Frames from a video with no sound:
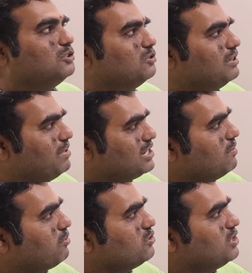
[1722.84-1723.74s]
So the
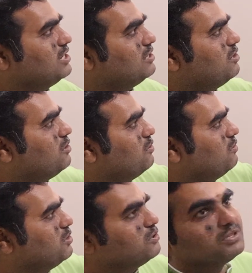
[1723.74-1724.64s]
best approach is
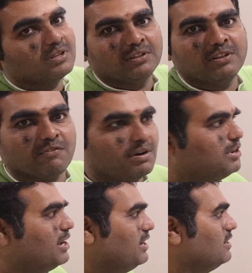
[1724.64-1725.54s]
to use the
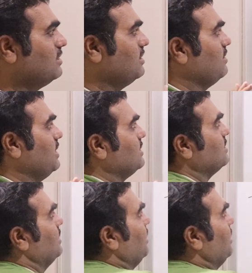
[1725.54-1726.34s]
formula here, right?